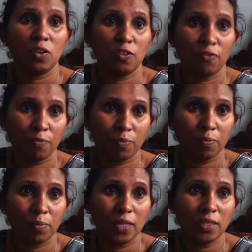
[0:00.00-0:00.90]
is a lot of
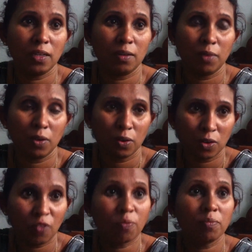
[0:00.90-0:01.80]

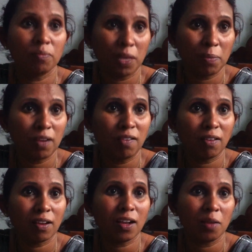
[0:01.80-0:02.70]
lot of
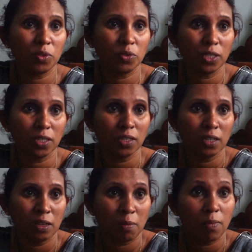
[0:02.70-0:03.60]
people come to
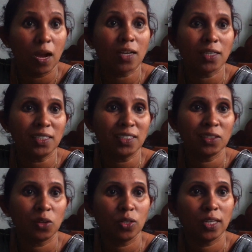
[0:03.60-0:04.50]
the
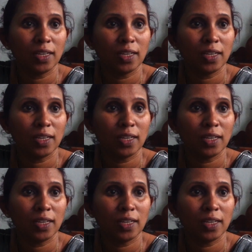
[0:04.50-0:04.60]
market.